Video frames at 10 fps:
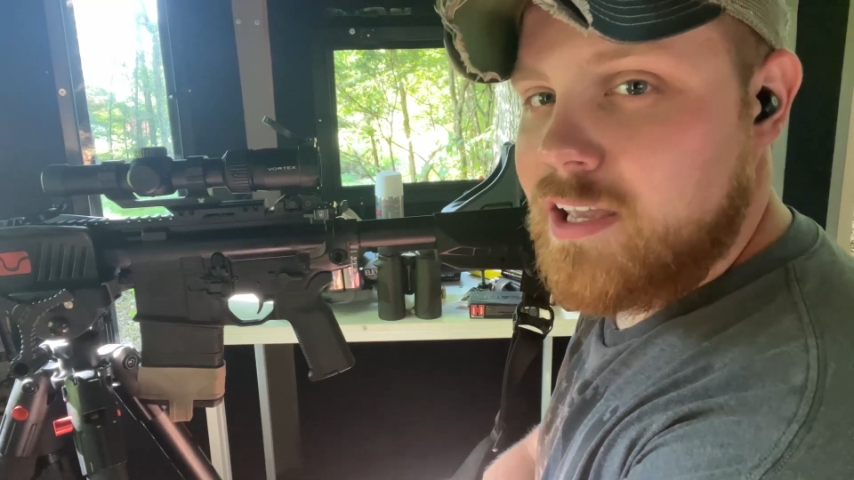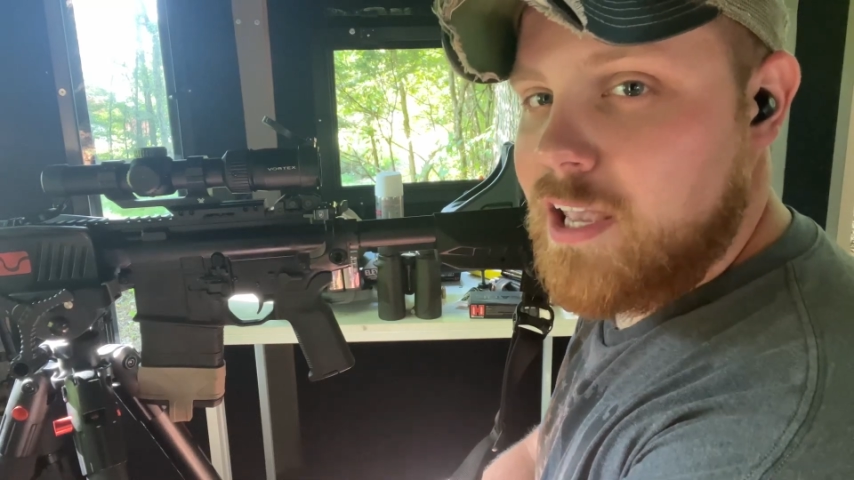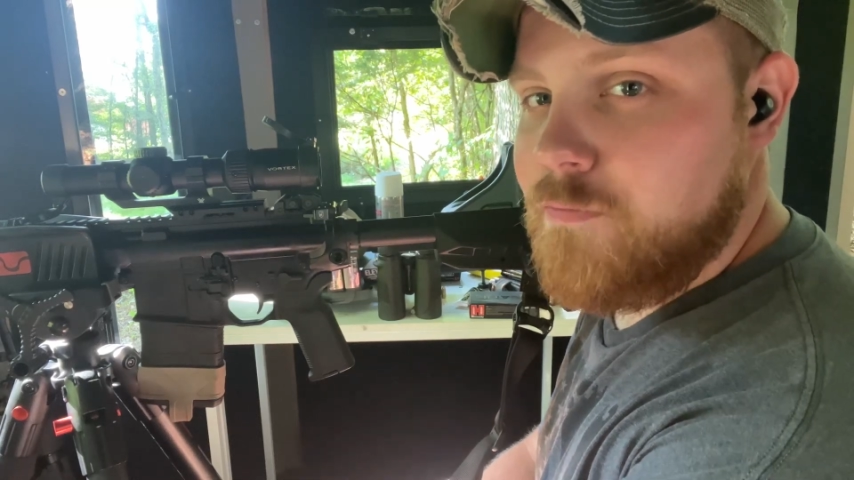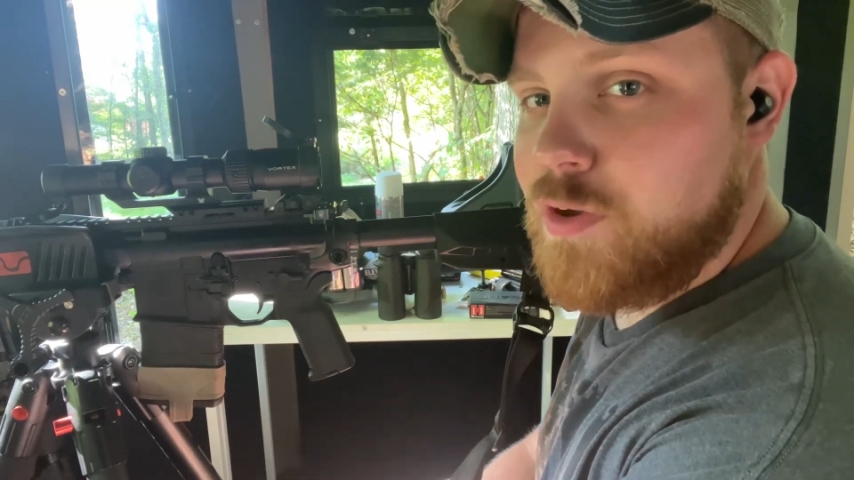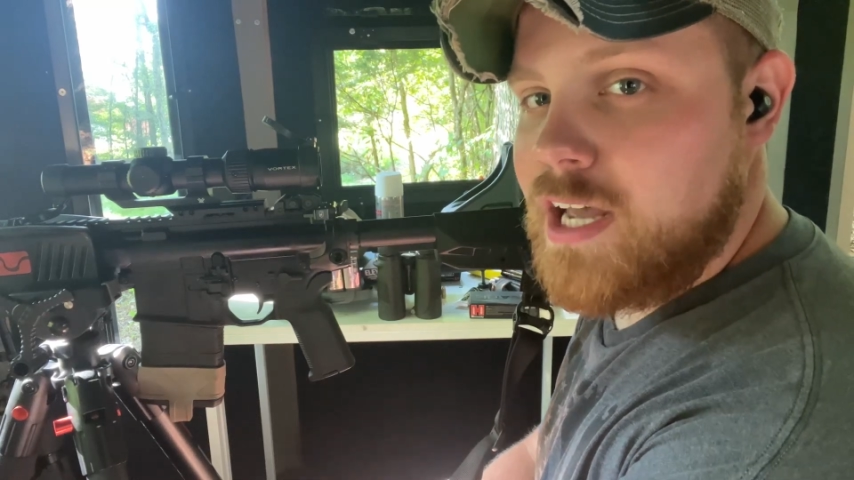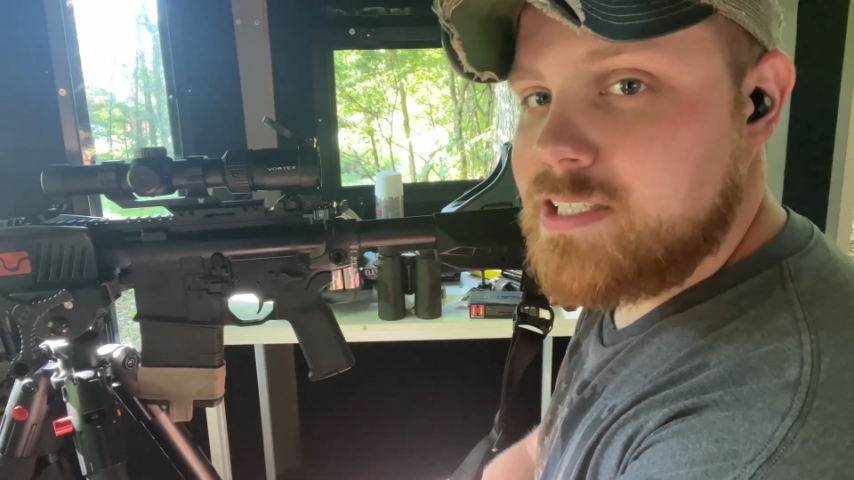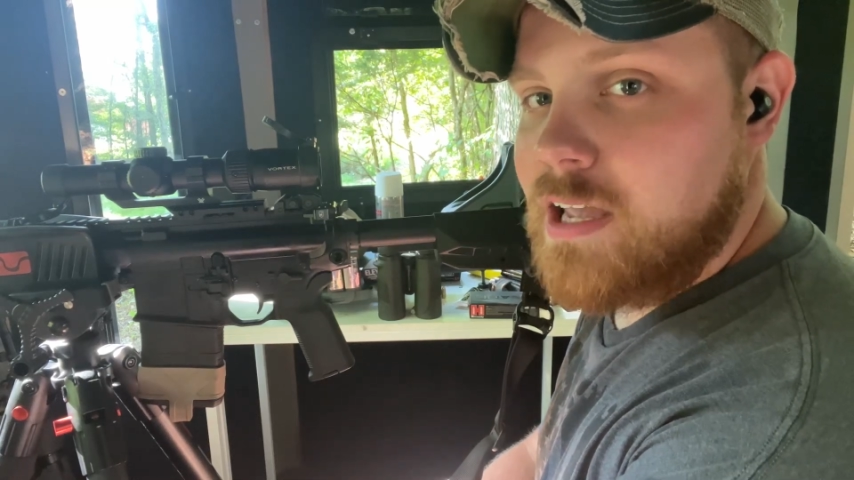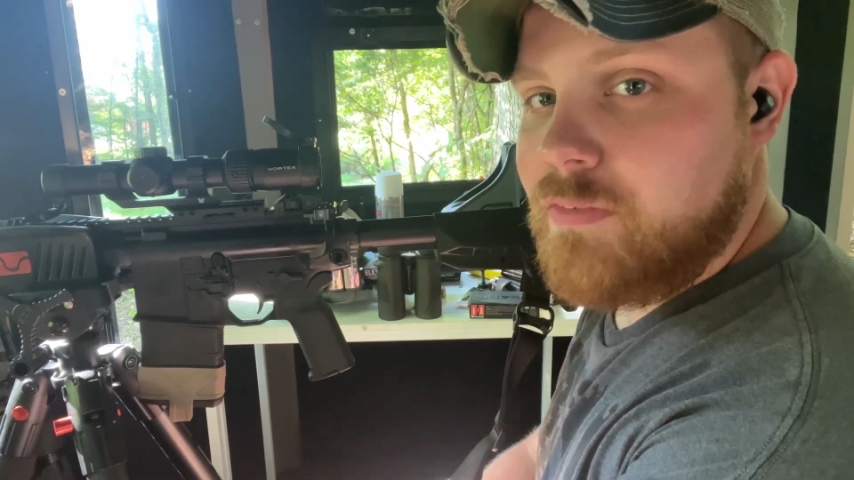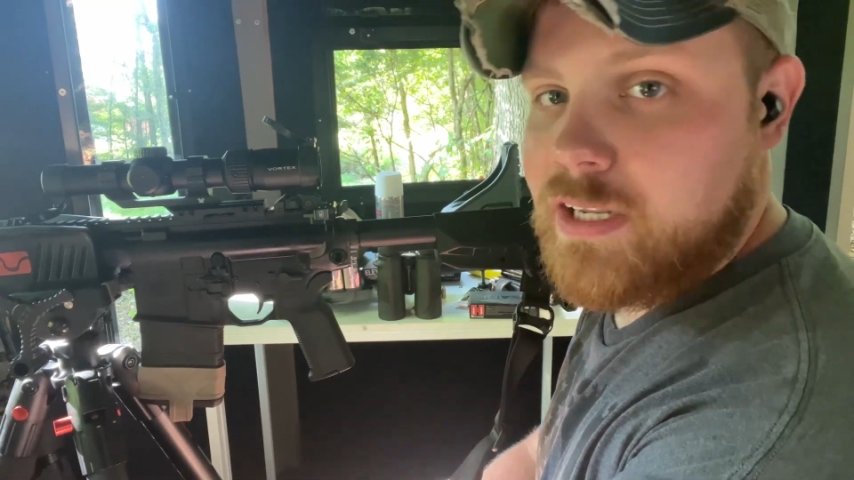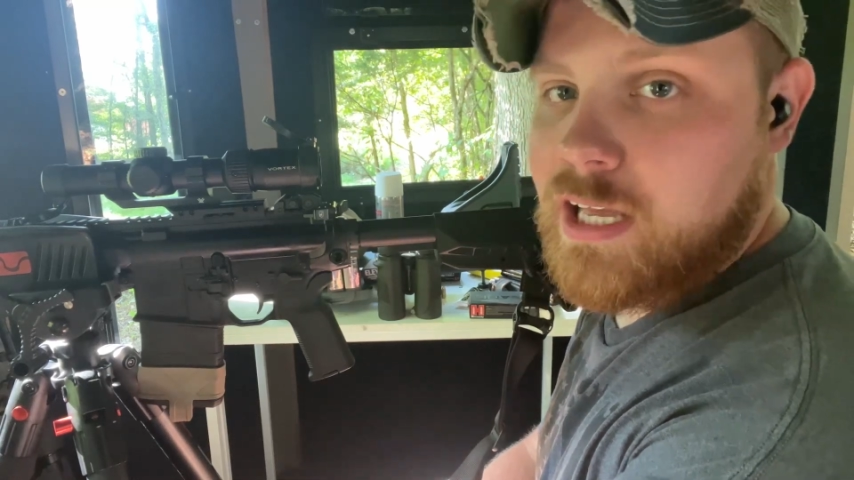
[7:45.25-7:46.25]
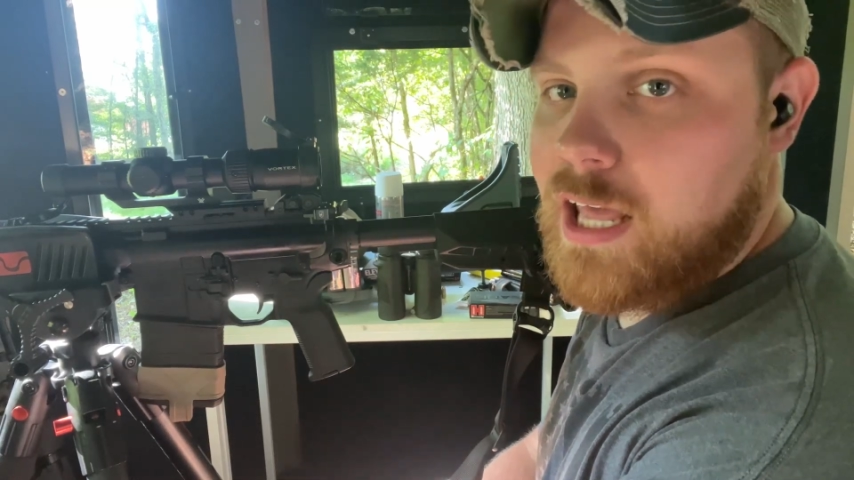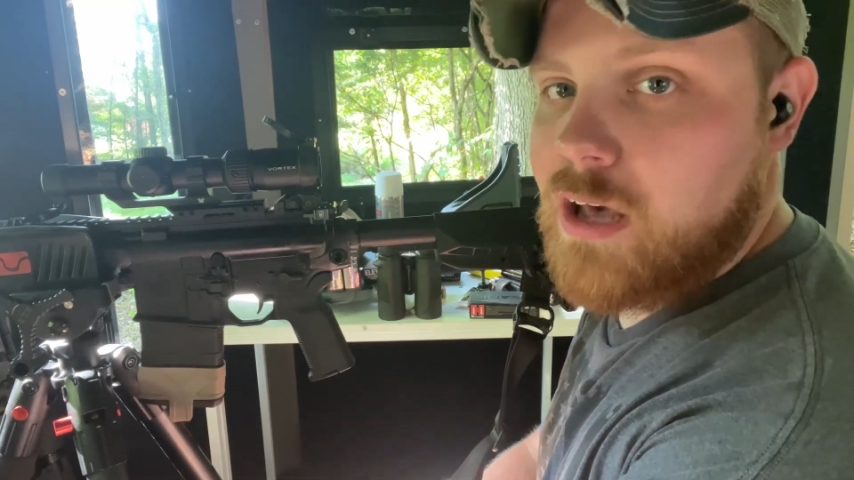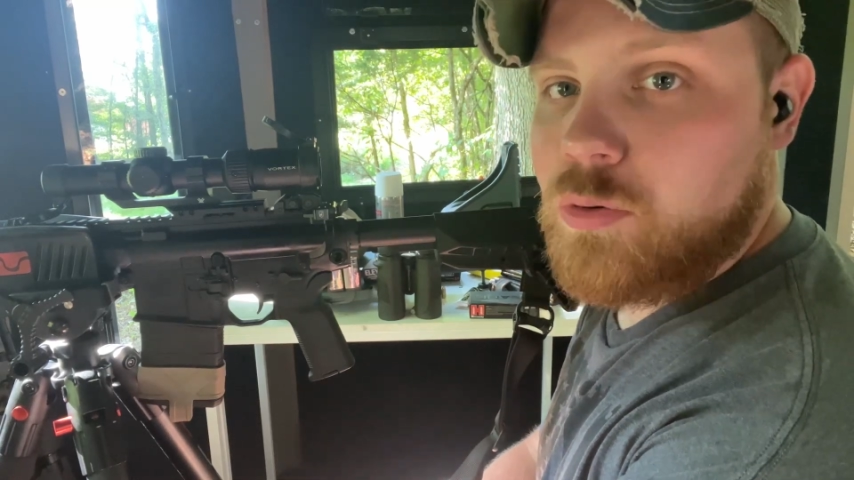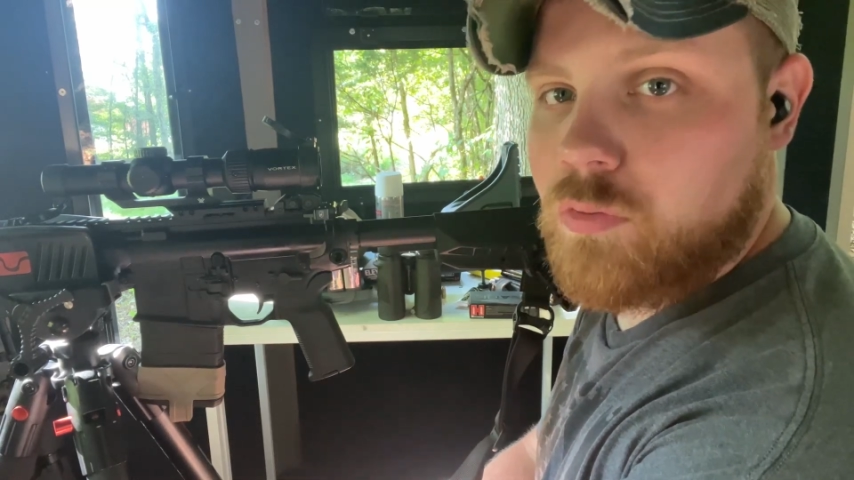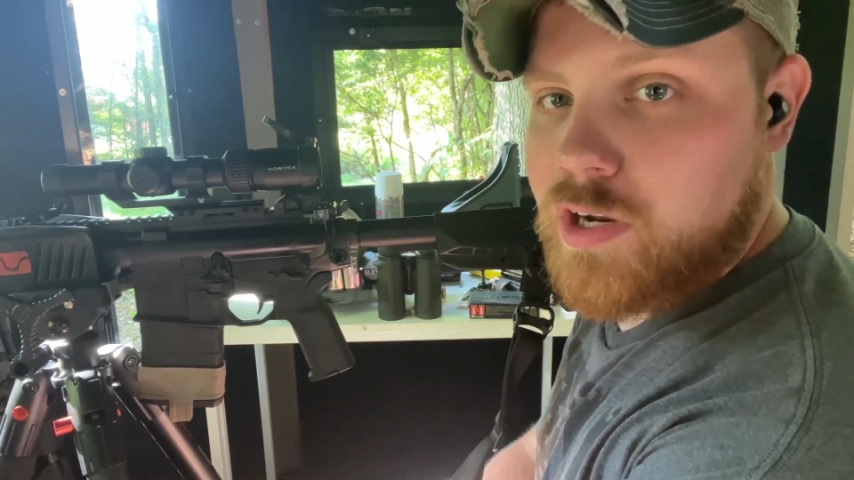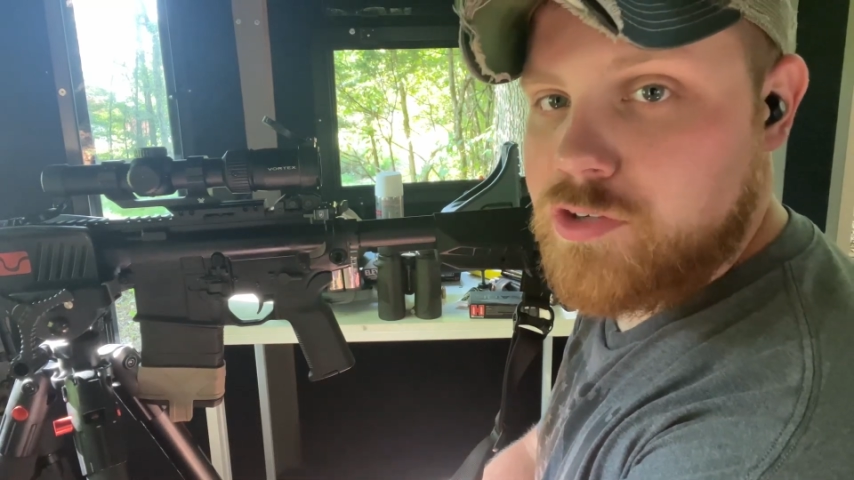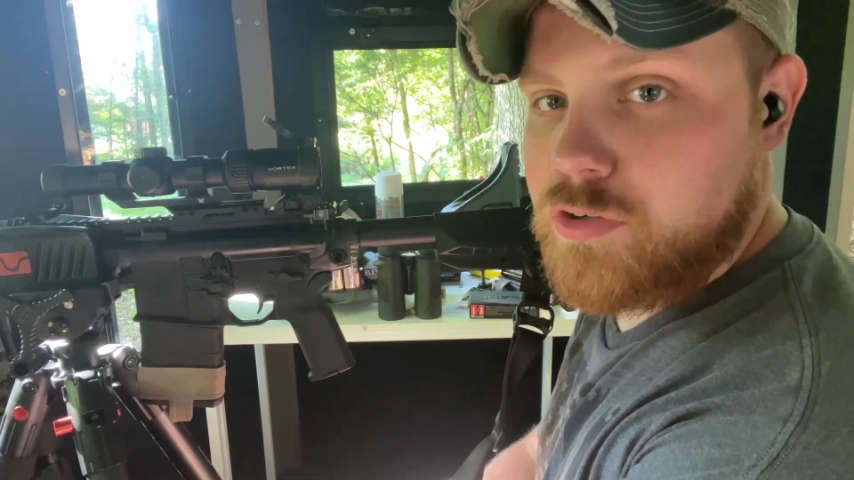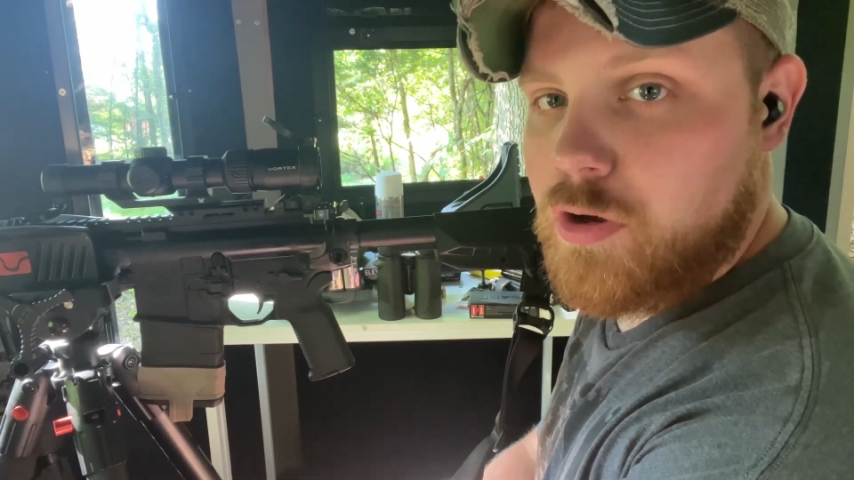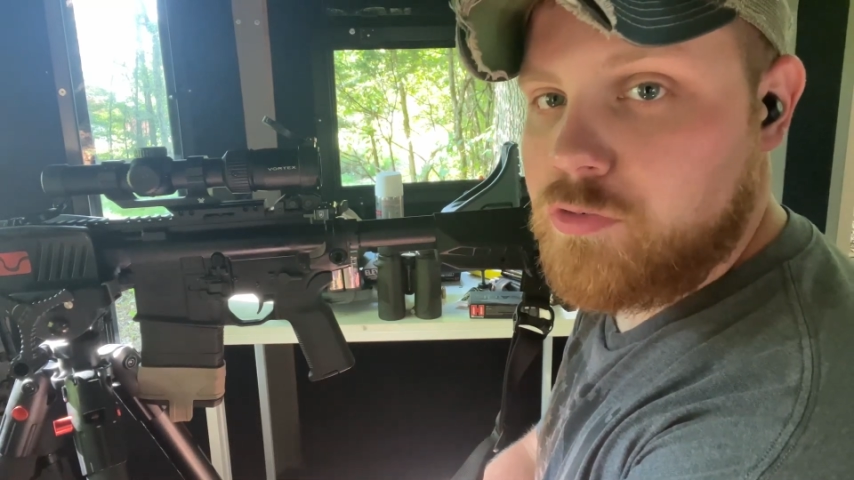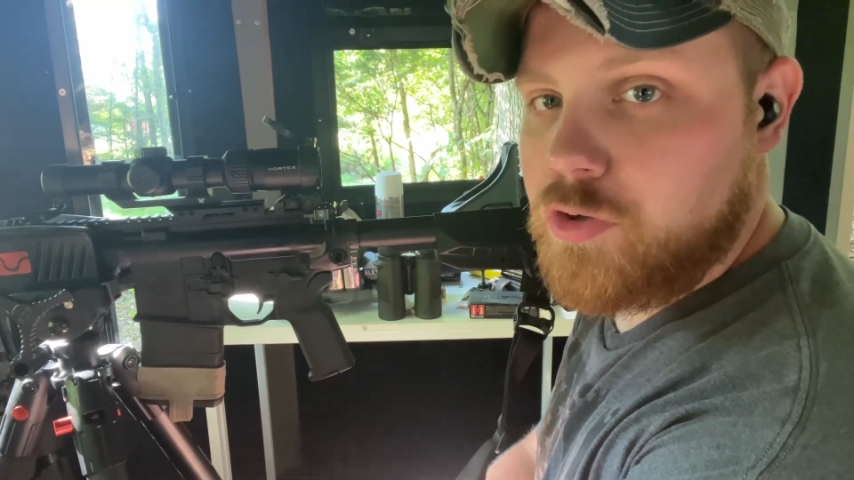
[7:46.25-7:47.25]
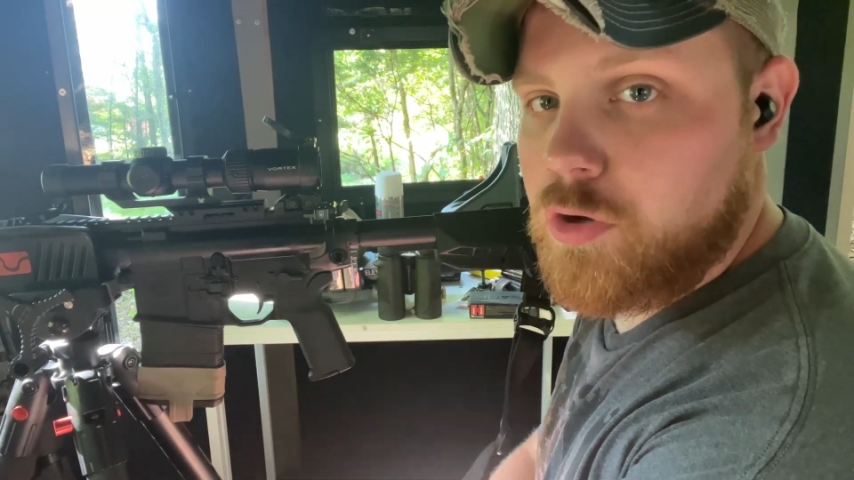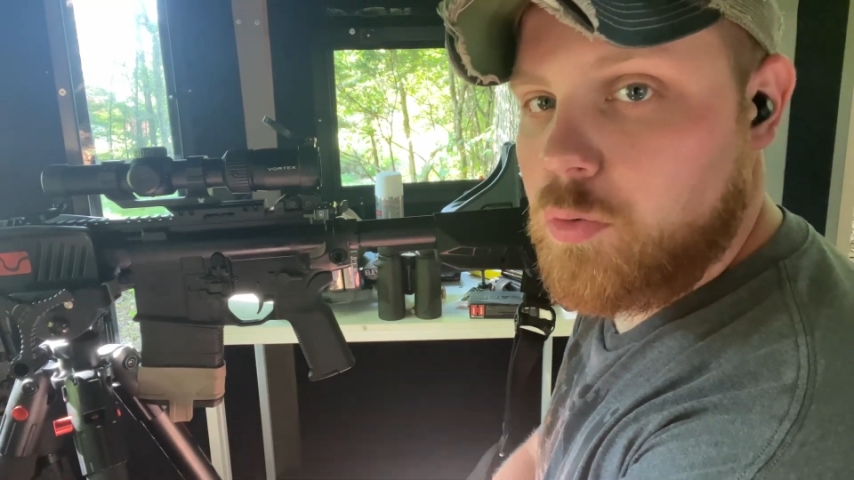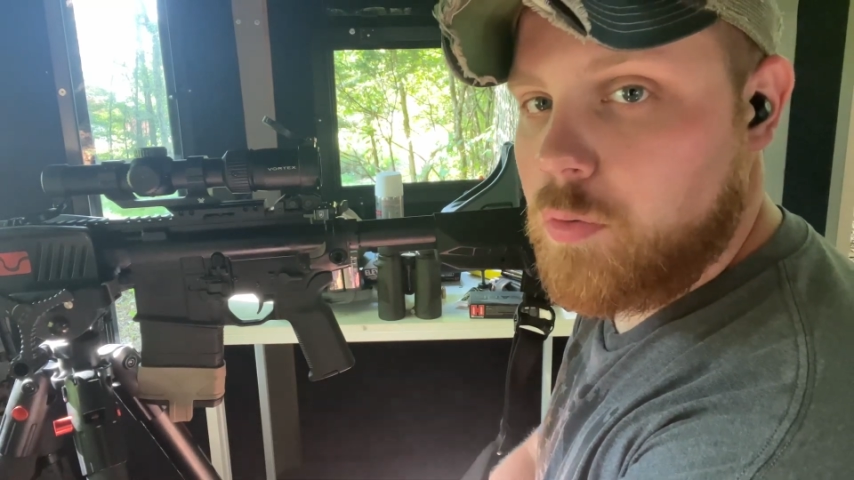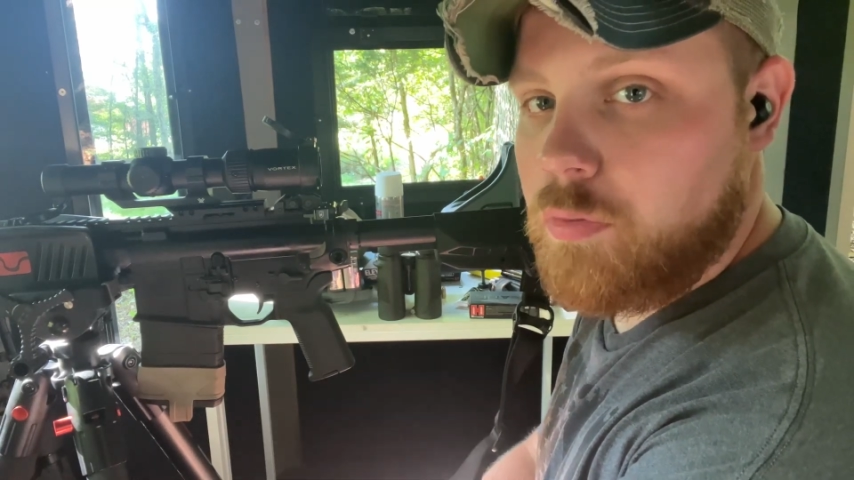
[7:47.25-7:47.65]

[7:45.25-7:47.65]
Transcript: If you guys have any kind of outdoor range you go to or